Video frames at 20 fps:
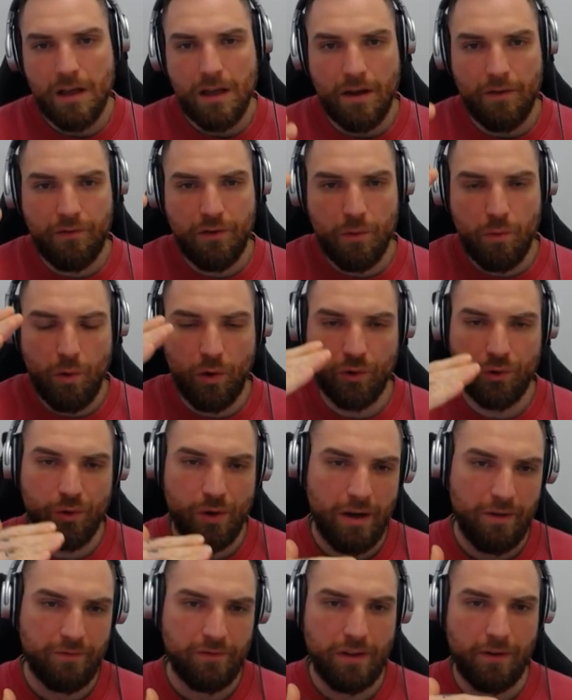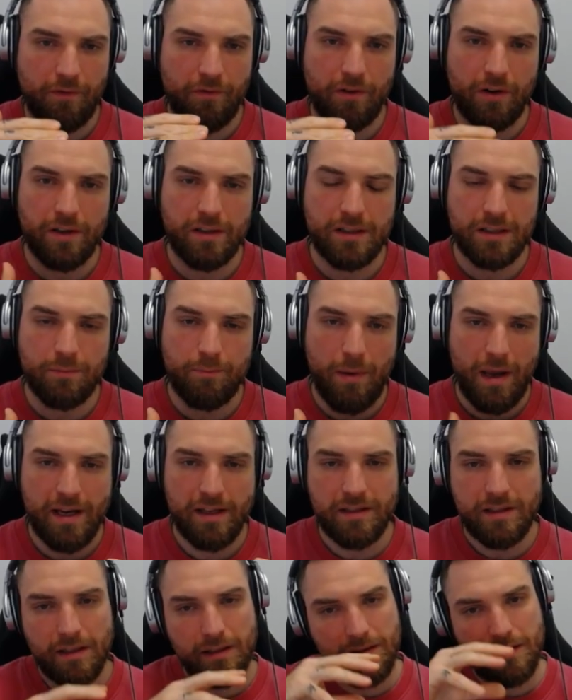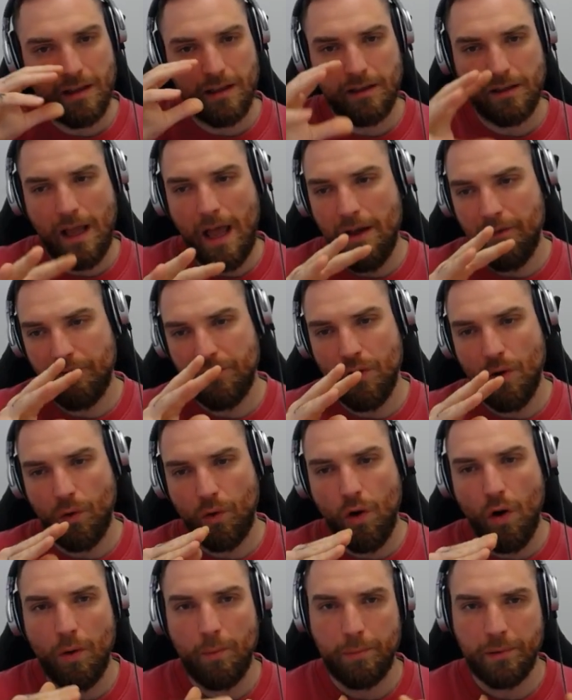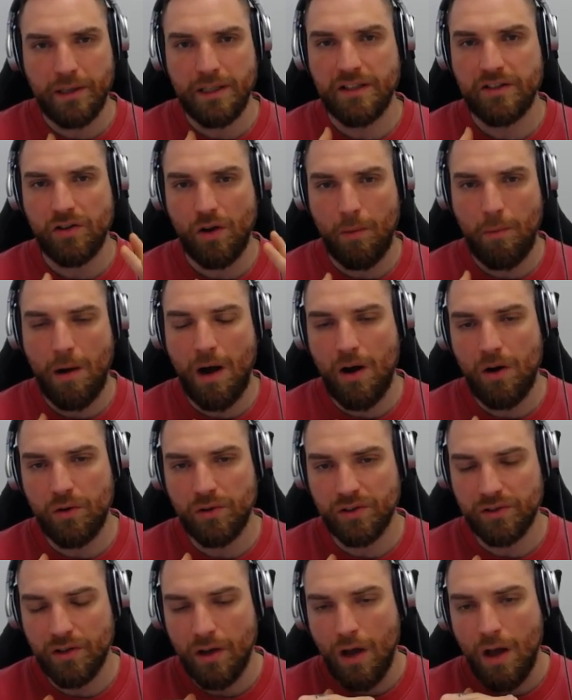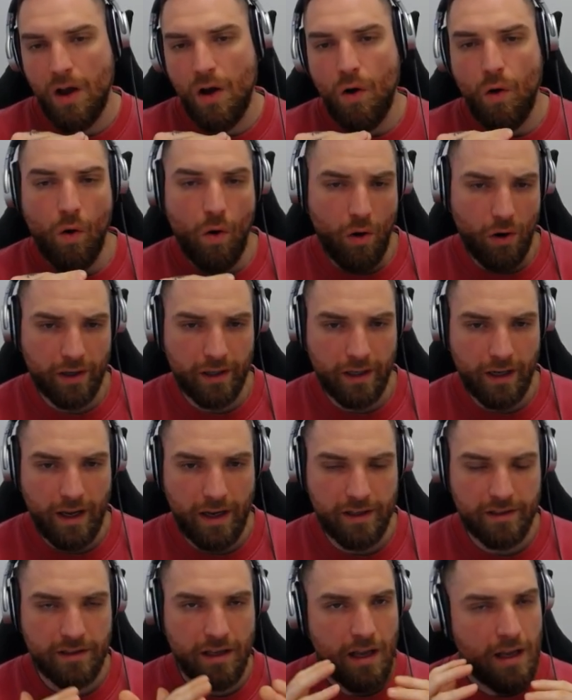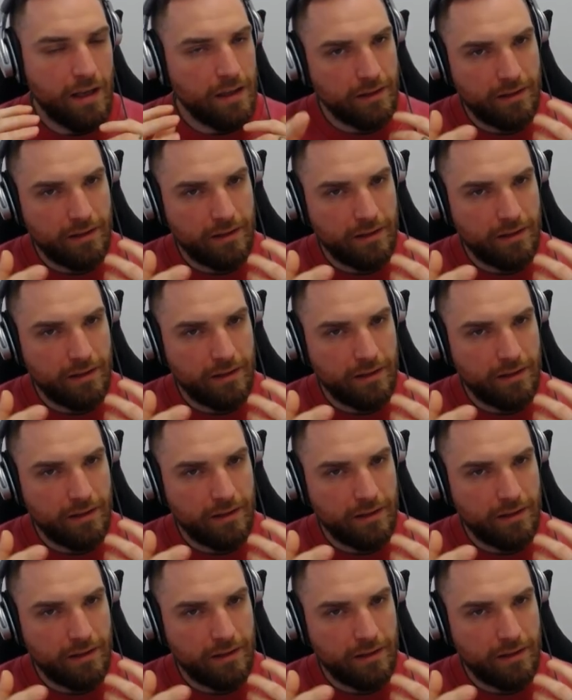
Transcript: if you want to have different spaces and have your company somehow organized,